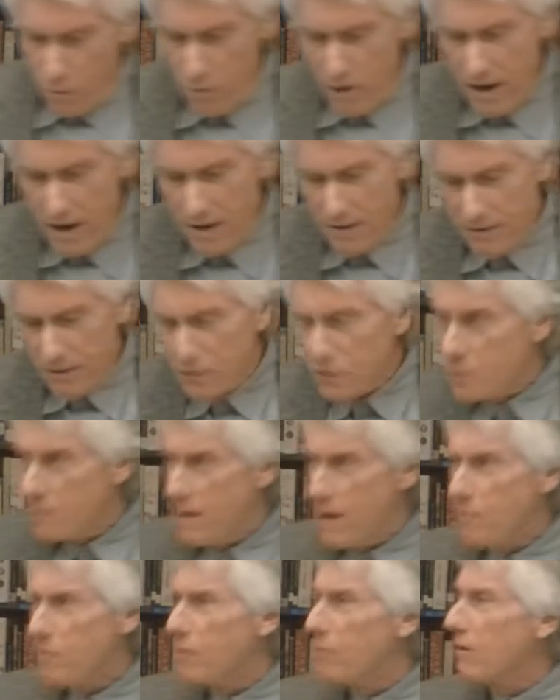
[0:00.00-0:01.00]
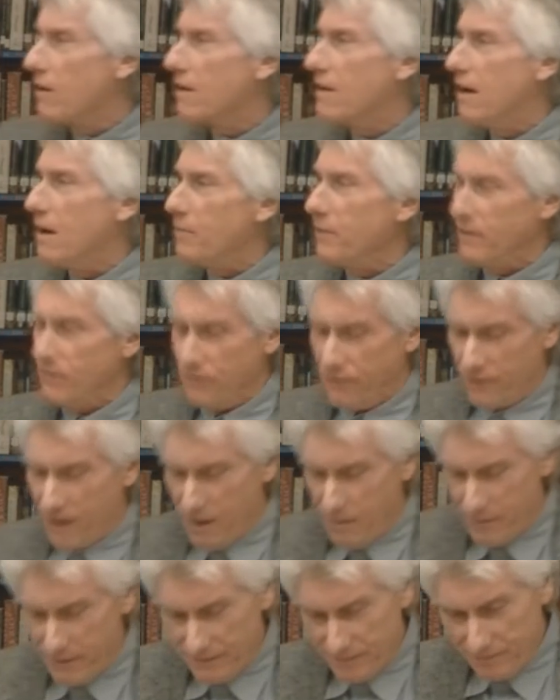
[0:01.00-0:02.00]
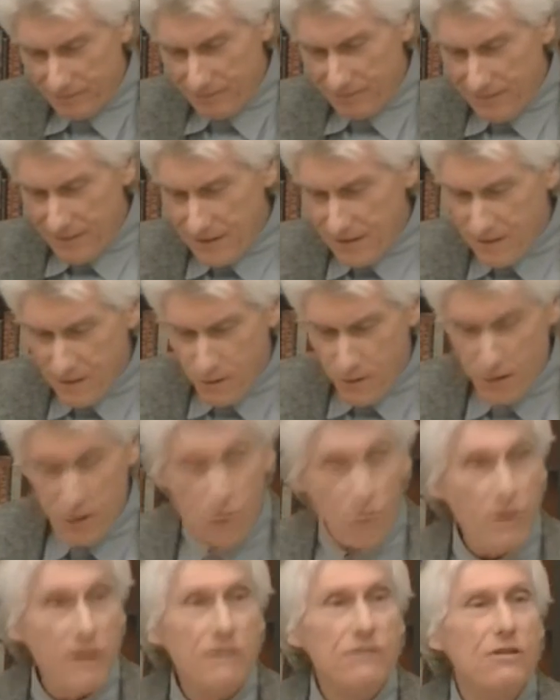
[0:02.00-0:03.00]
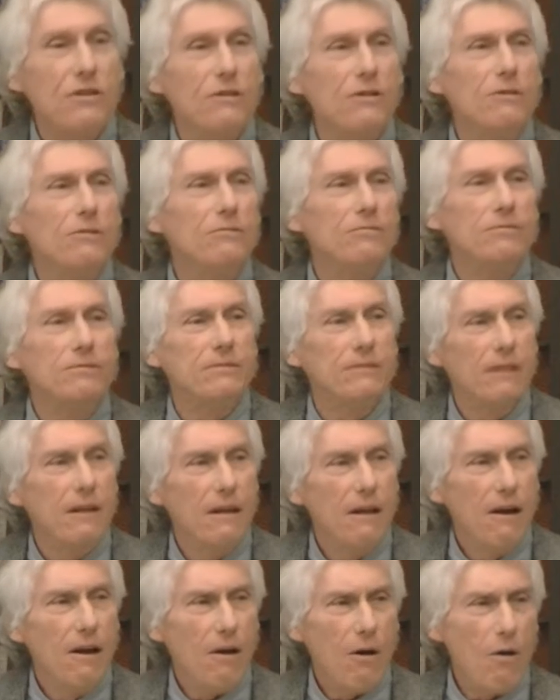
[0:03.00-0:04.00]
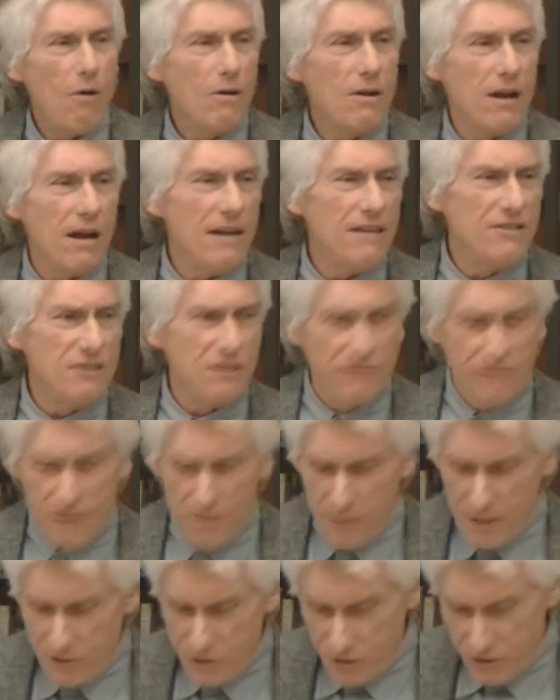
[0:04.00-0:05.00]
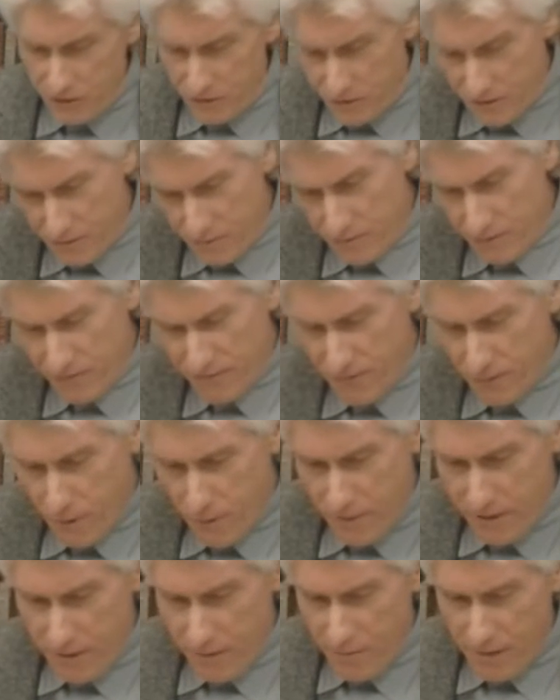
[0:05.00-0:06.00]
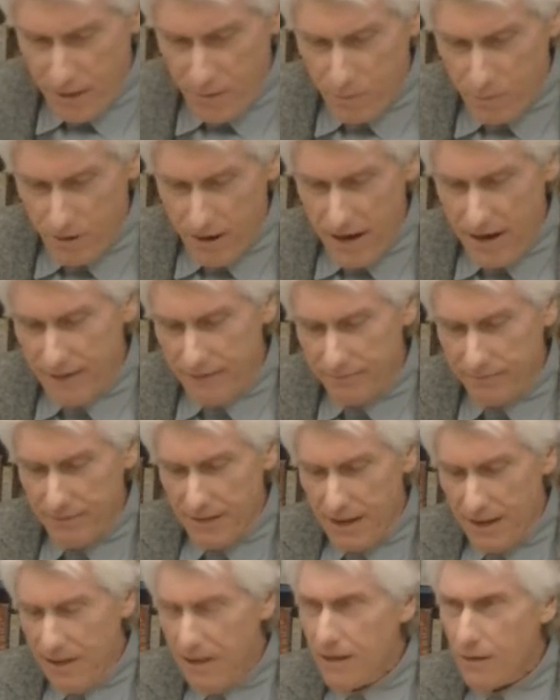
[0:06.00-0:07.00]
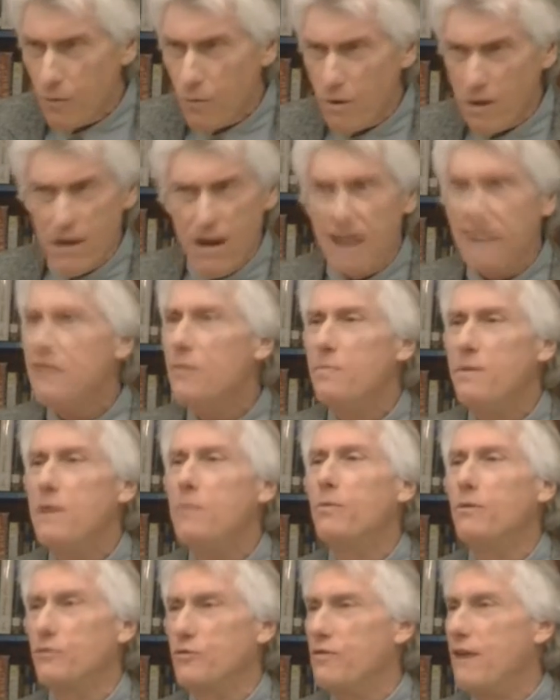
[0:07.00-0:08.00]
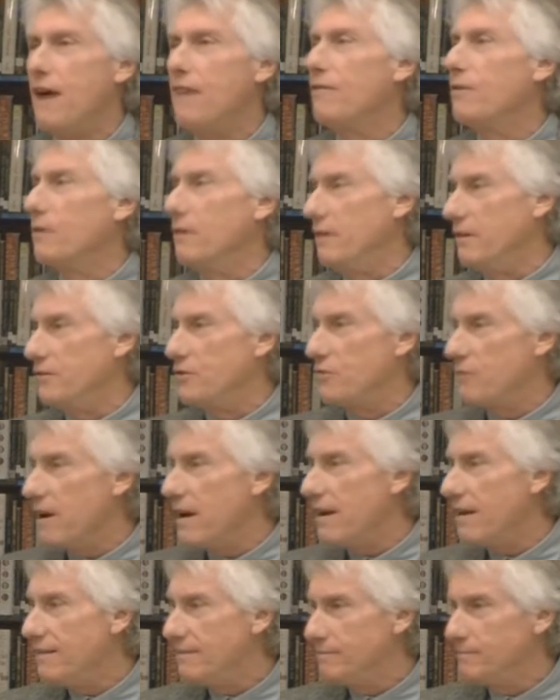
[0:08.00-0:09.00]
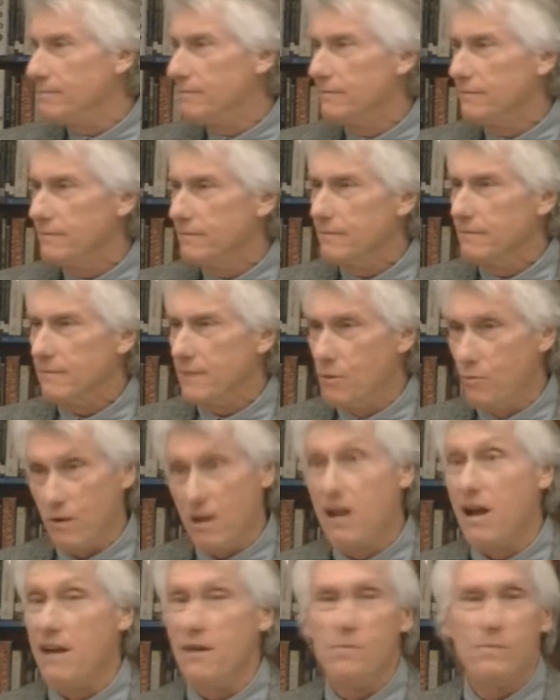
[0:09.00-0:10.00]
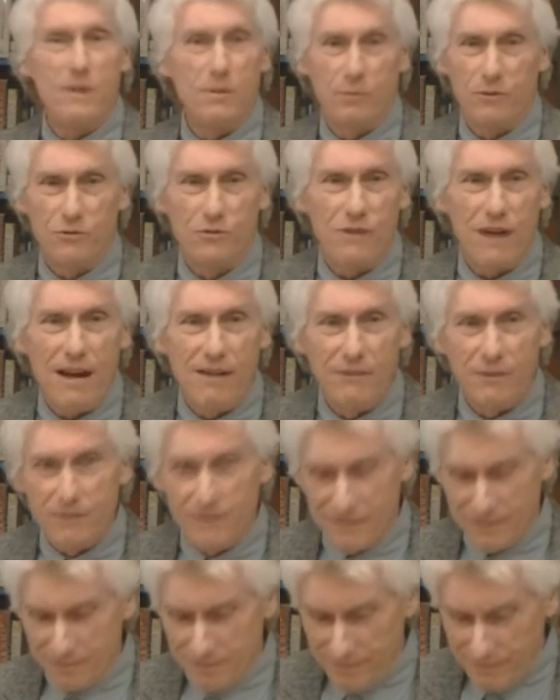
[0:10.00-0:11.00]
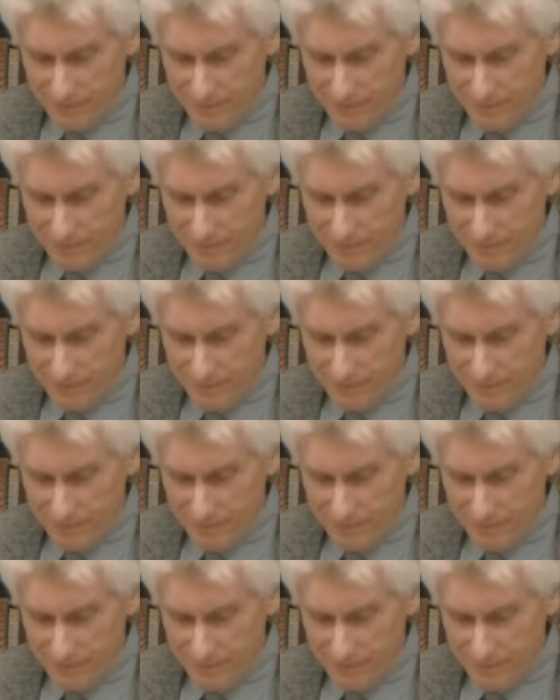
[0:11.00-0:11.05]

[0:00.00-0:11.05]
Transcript: where those people were coming from, were going to. All kinds of images were forming in my brain. What kind of people traveled on a train? What kind of people traveled?